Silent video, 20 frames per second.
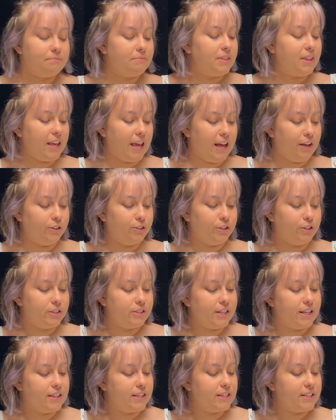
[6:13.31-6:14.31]
the elders,
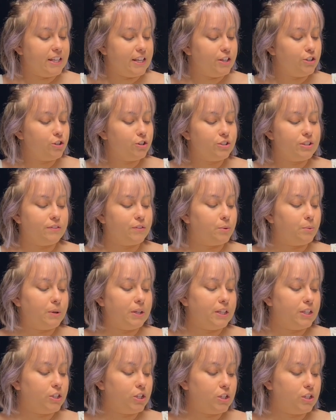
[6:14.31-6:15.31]
and the teachers of the
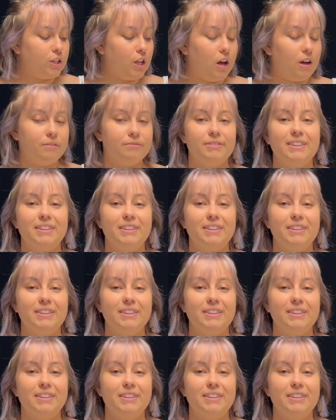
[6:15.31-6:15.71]
religious law,